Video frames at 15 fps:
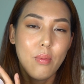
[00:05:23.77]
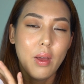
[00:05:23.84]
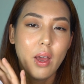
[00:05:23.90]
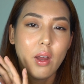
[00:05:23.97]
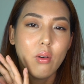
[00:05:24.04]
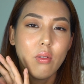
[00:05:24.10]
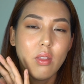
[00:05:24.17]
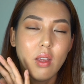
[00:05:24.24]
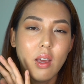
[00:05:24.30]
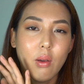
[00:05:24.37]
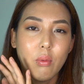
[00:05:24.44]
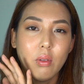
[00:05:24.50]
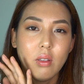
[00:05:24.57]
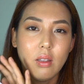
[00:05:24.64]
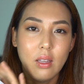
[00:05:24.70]
but I don't think
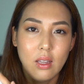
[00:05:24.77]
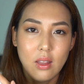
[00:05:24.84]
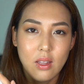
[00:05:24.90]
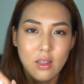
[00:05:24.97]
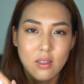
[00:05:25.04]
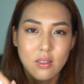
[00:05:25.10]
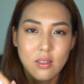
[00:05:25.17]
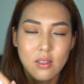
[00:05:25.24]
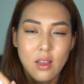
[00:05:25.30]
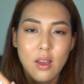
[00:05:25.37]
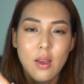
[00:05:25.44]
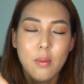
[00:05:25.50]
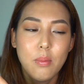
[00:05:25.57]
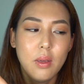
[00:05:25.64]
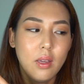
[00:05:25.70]
I will need this
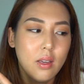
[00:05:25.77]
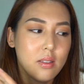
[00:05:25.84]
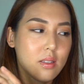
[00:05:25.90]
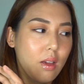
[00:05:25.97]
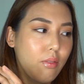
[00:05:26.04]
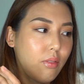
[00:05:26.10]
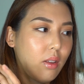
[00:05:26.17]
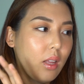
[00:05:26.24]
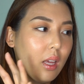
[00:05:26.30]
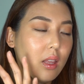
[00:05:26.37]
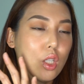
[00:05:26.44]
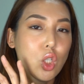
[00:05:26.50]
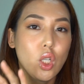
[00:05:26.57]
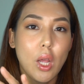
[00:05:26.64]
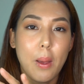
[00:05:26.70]
because I feel like
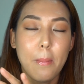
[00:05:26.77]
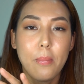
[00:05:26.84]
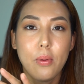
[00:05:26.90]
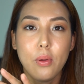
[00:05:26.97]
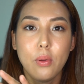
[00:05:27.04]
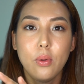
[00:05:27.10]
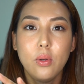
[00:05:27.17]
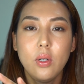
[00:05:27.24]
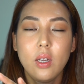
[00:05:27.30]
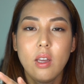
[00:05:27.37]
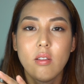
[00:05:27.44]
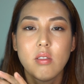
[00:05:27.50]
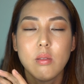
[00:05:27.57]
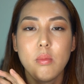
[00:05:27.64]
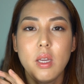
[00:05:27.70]
the shampoo
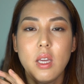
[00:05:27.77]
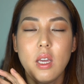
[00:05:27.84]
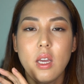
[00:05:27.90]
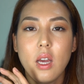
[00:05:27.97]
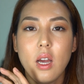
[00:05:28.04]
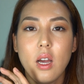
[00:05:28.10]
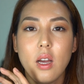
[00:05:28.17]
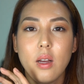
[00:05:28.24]
gives me